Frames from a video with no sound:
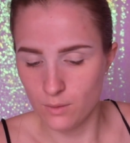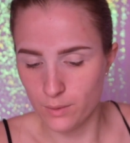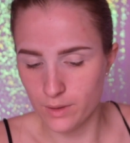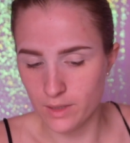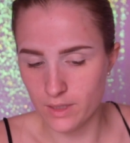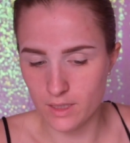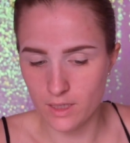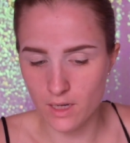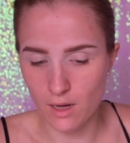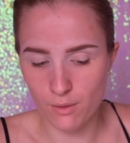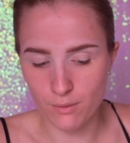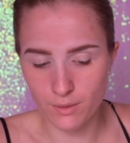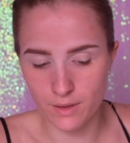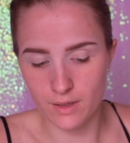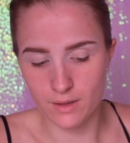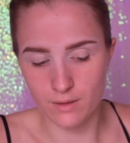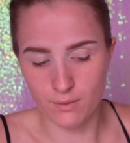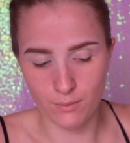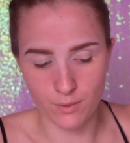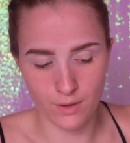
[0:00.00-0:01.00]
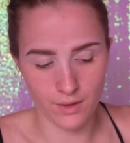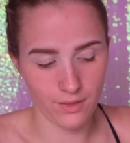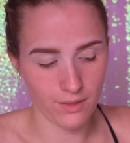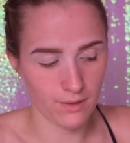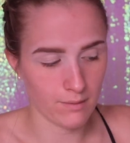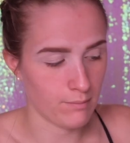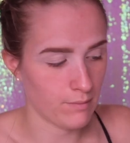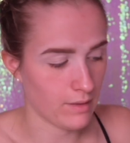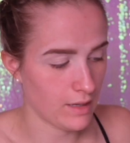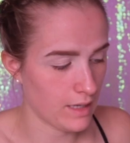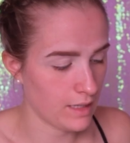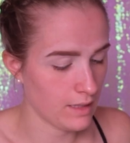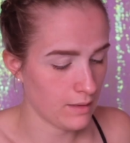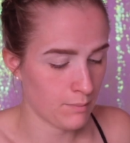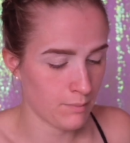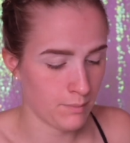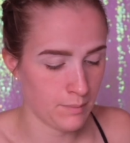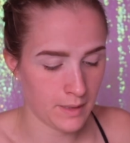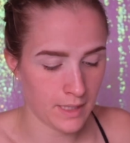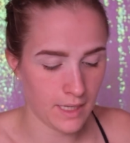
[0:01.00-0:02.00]
I'm gonna go in with my
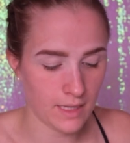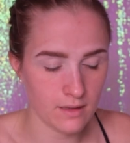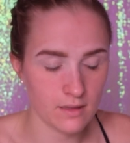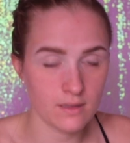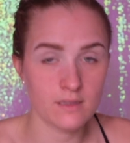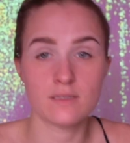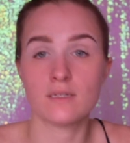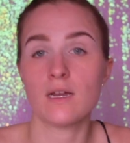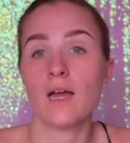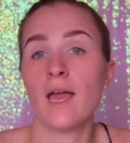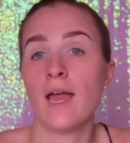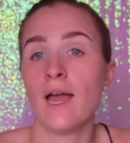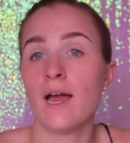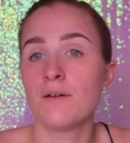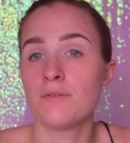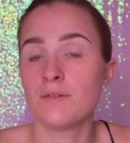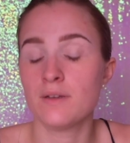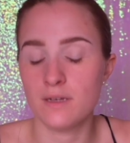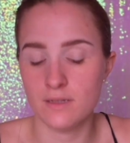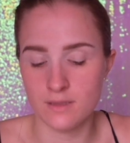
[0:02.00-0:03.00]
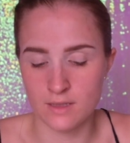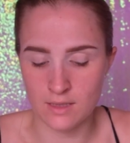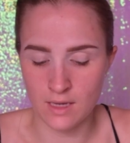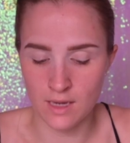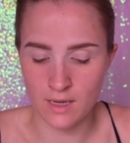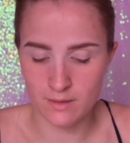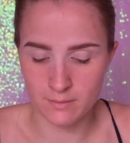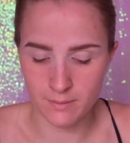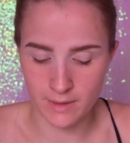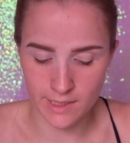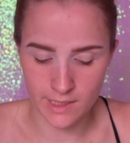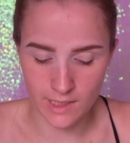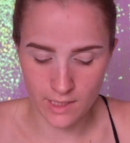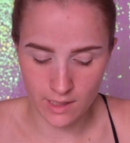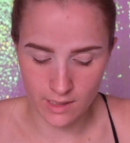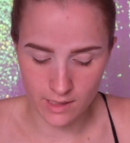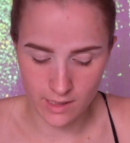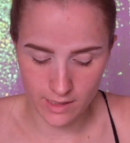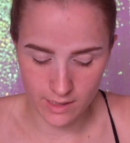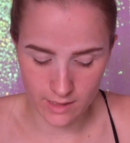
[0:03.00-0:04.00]
palette. I haven't set my
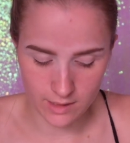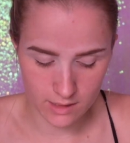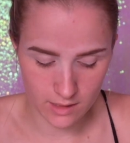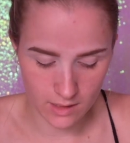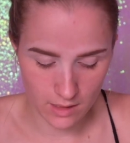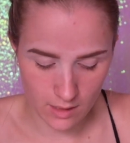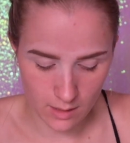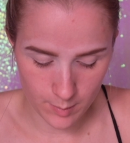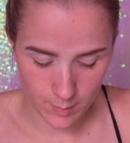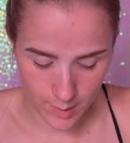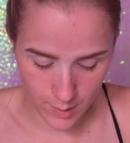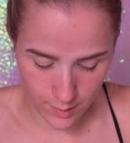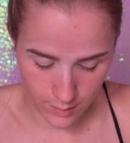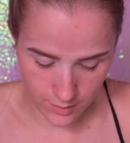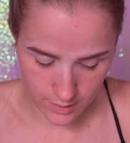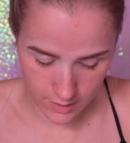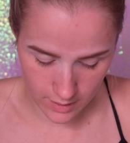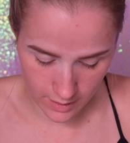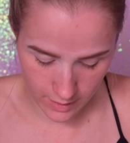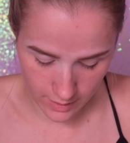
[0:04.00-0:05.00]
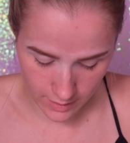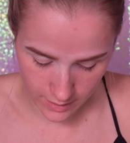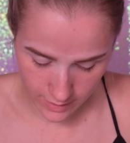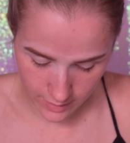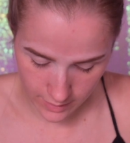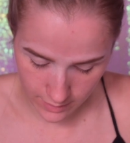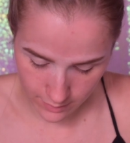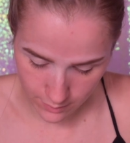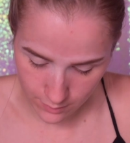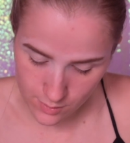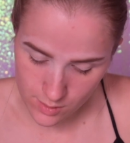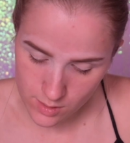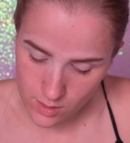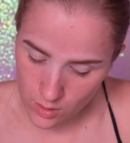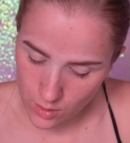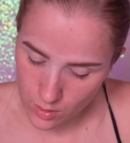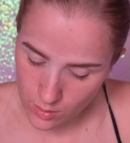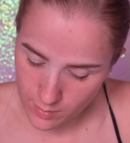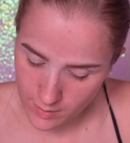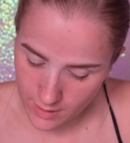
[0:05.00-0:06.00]
eyes because I was
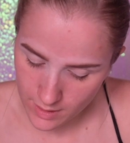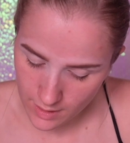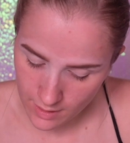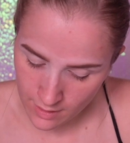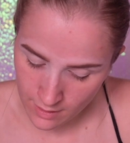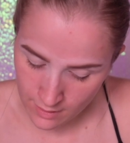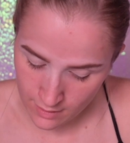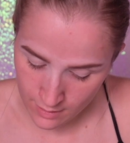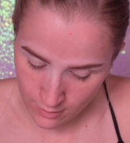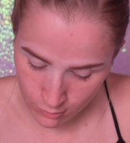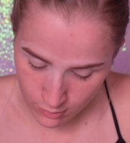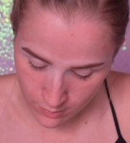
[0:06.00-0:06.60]
hoping there